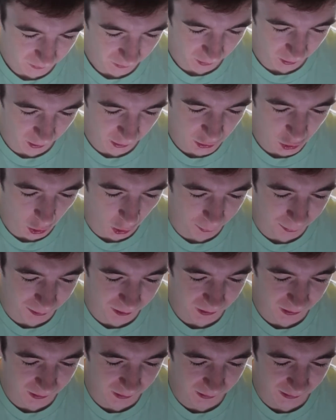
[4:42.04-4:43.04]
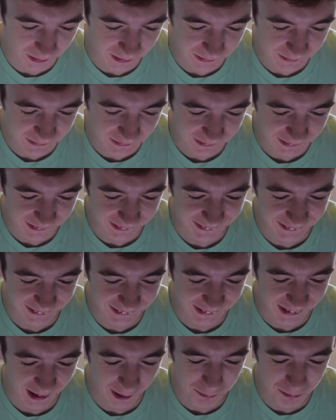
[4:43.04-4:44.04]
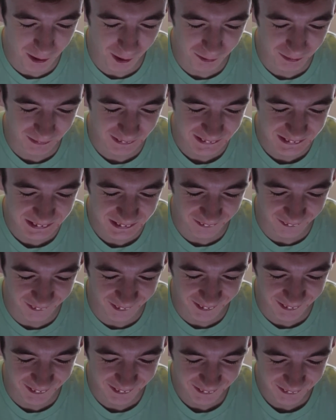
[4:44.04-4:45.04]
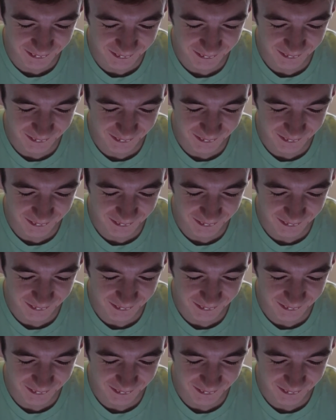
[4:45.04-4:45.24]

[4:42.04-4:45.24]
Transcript: How comical is it using a public shower?